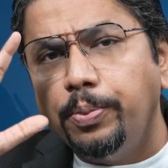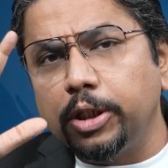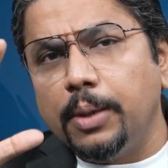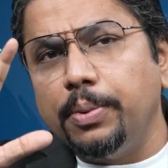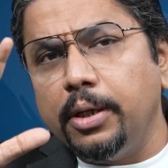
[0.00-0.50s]

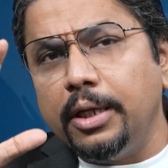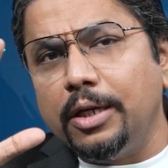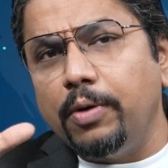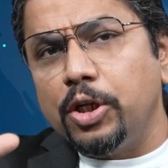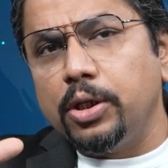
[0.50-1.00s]
up an
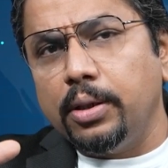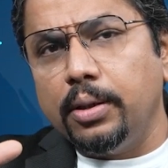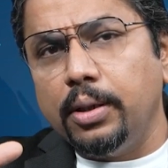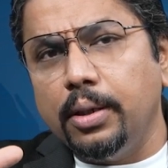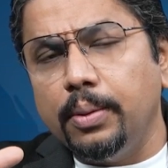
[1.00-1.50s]
equation
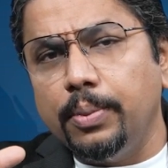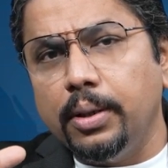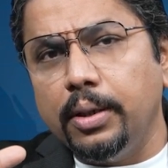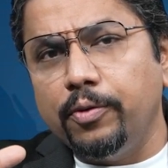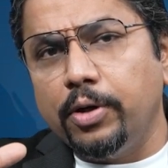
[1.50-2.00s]

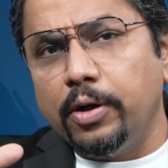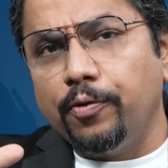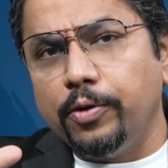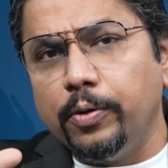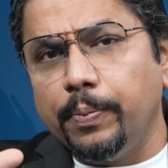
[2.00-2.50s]
in front
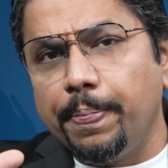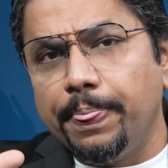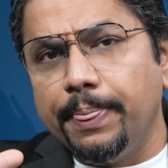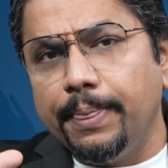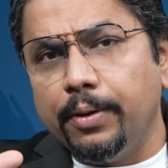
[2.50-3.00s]
of you.
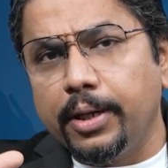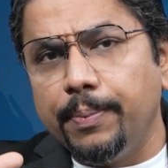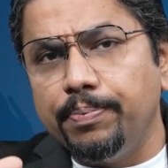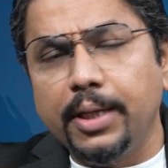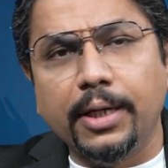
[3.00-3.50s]
Okay,
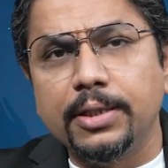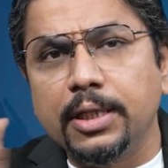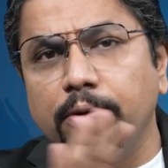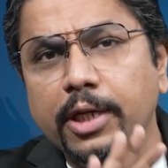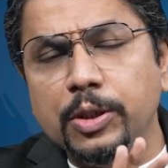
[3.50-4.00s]
that is
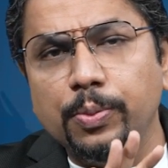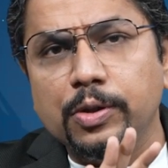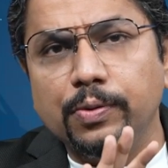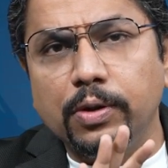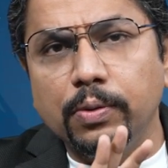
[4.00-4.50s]
how
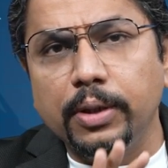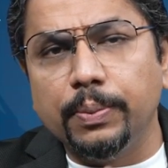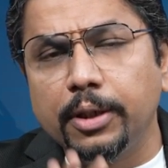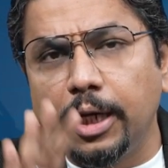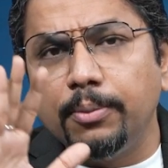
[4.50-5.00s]
textbooks would do it,
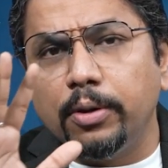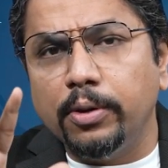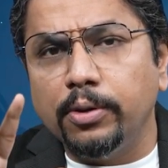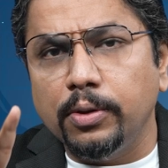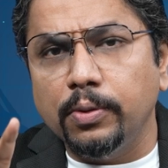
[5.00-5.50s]
but I'm not
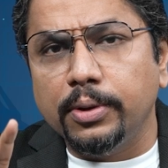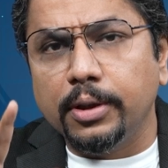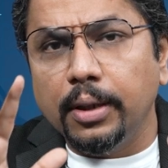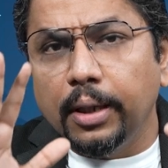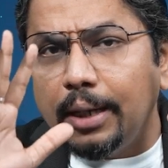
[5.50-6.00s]
going to do
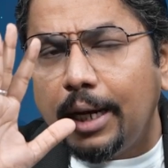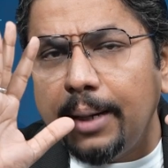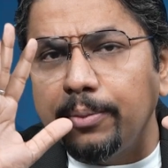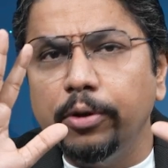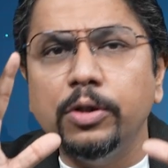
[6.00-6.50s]
it.
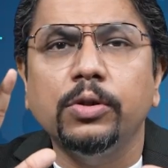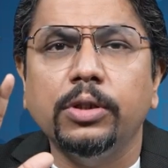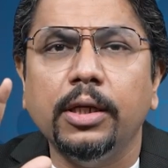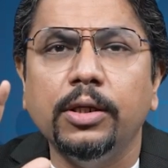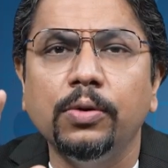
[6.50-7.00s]
I'm going to
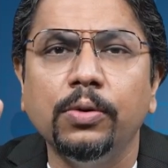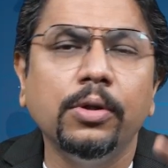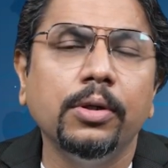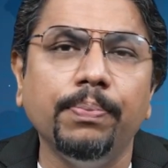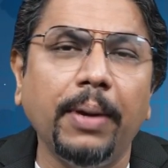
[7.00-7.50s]
take you
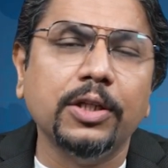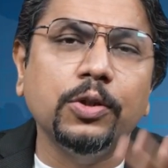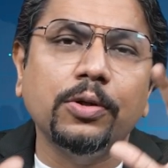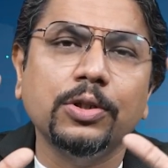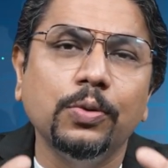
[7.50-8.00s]
back to
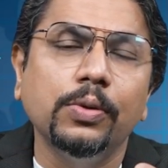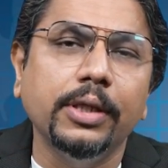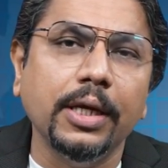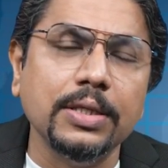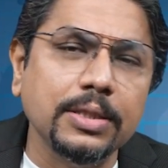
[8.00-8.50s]
your school
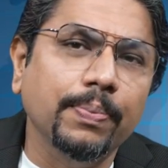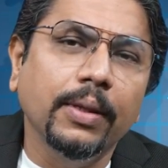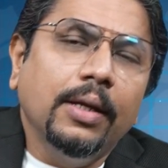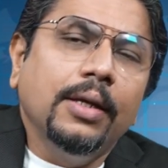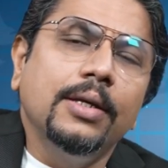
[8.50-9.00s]
days.
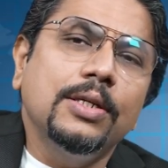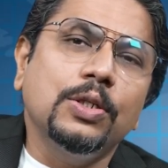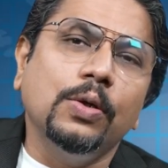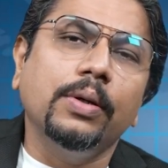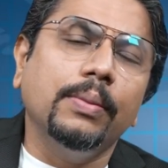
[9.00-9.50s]

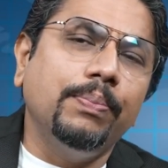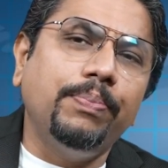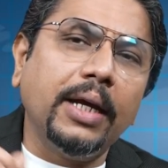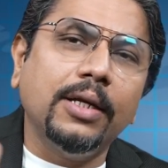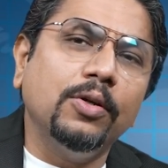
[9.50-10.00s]
So
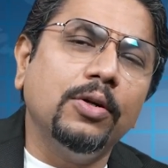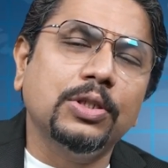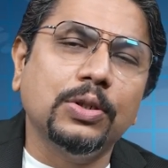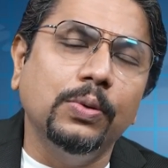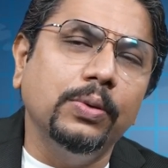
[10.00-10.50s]
back in your
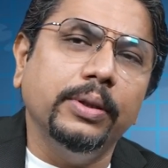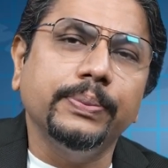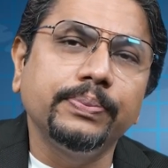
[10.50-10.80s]
school,